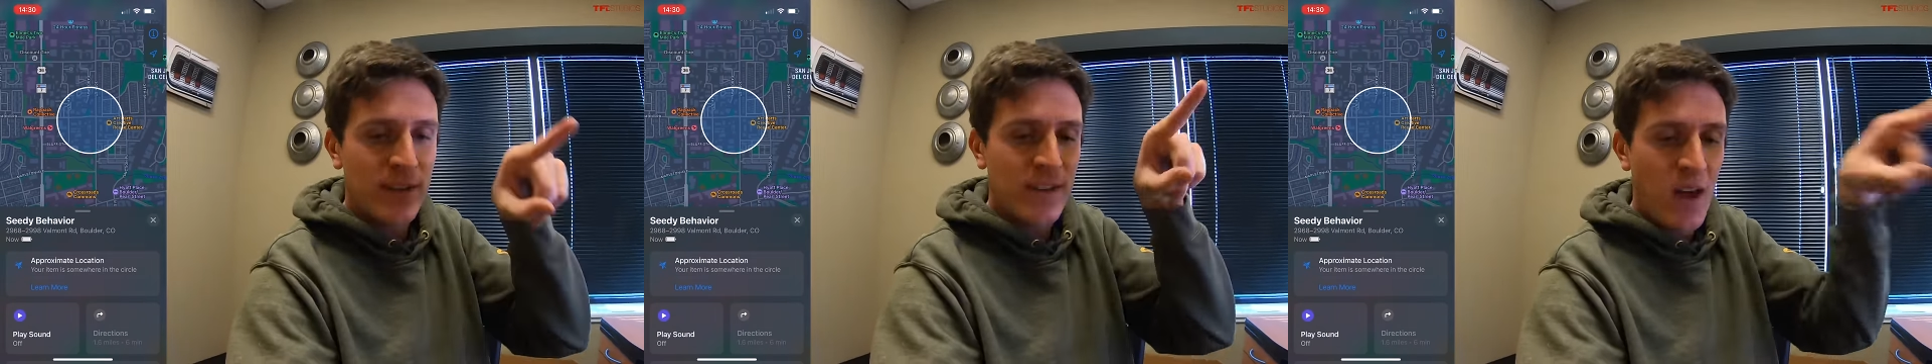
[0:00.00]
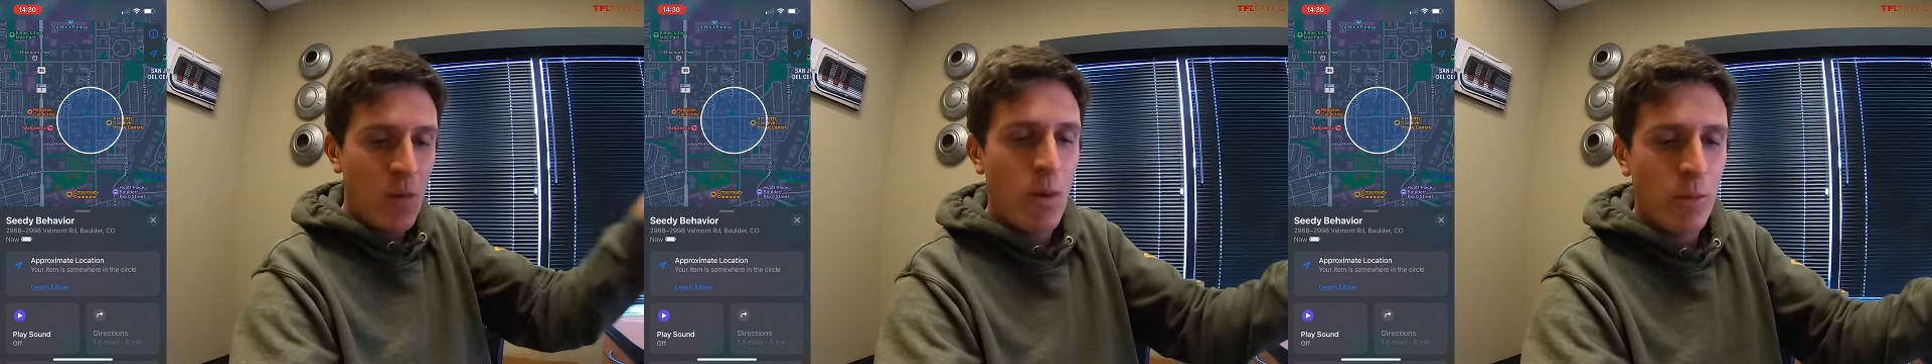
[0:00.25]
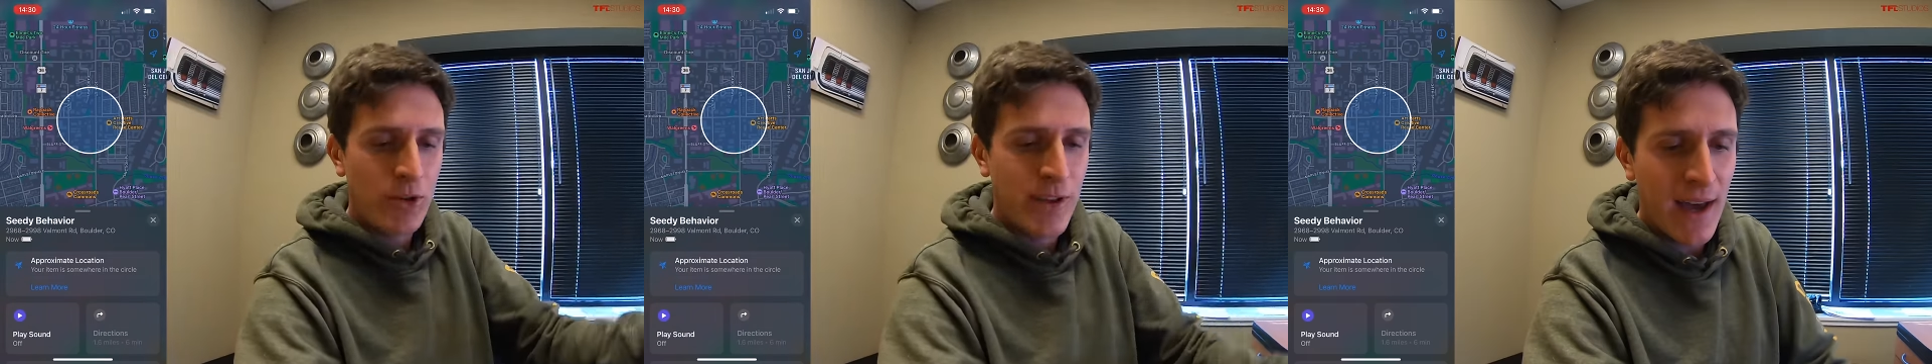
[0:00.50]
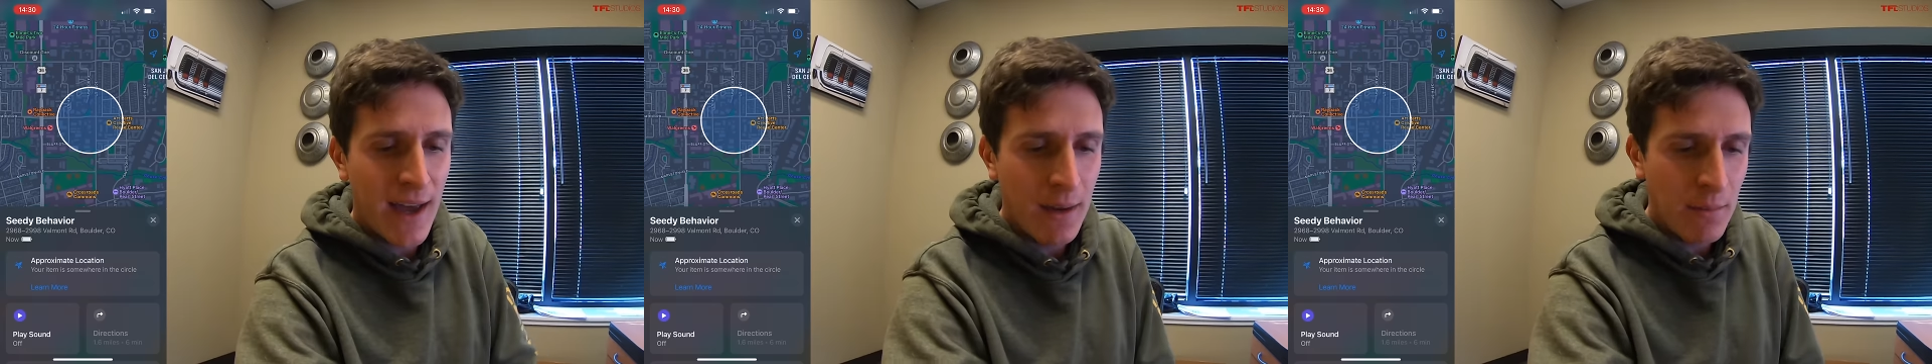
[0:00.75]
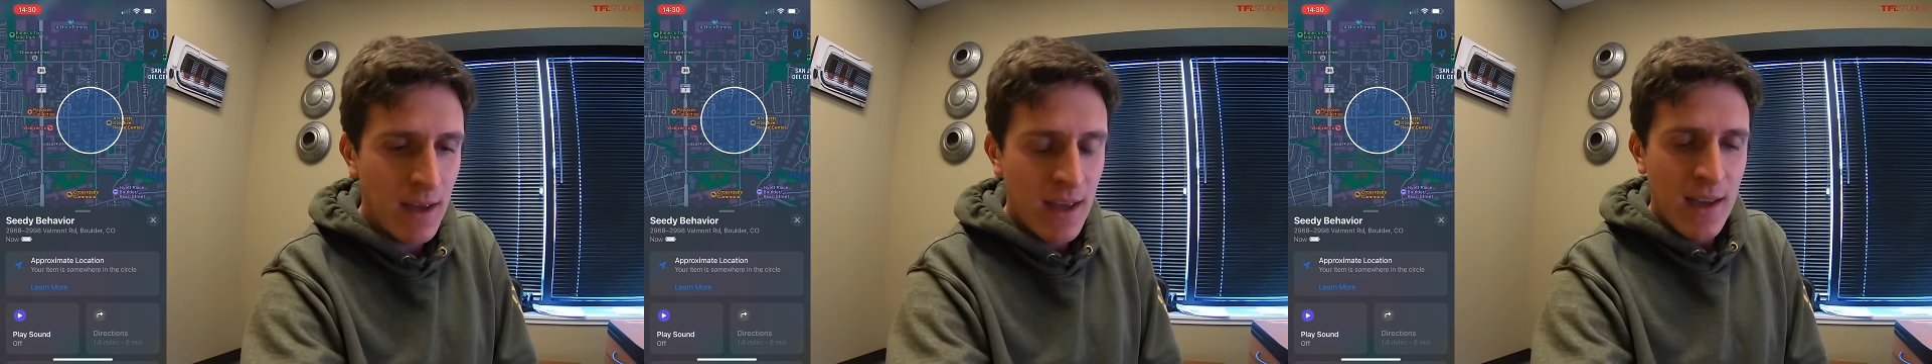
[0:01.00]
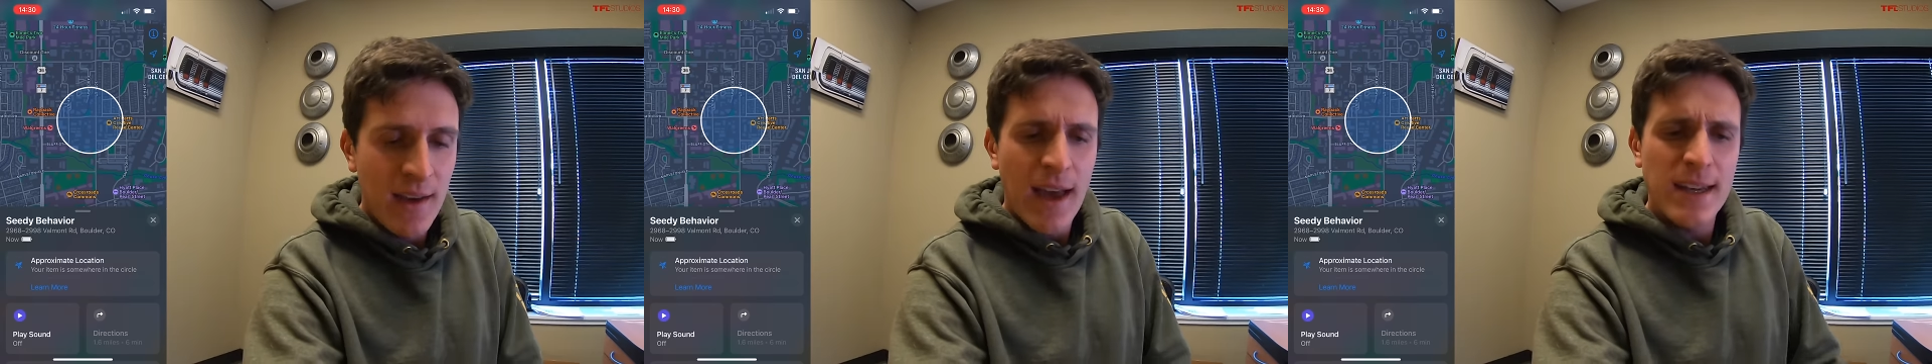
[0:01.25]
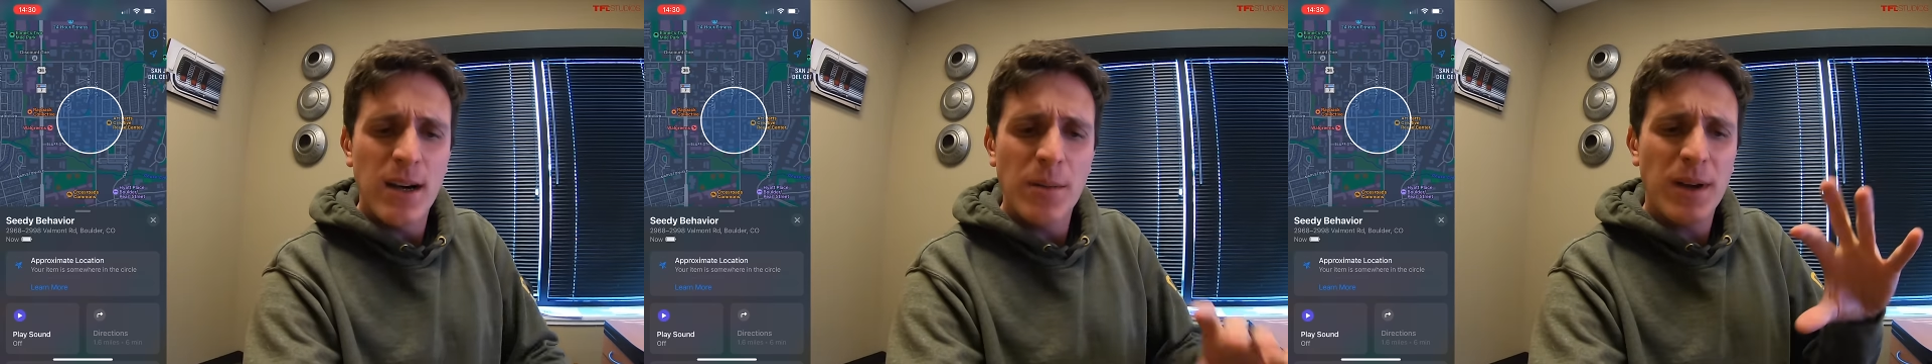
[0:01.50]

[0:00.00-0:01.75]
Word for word: I saw it one more time, and now